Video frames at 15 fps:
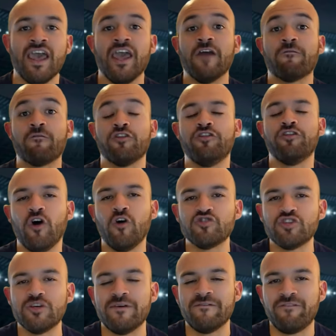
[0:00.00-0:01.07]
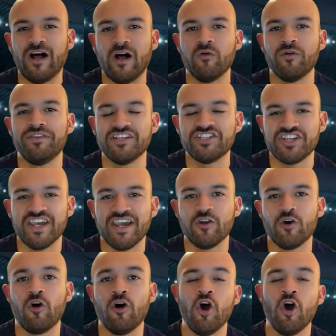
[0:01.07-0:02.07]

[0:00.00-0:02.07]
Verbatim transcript: And for those who've been following the channel,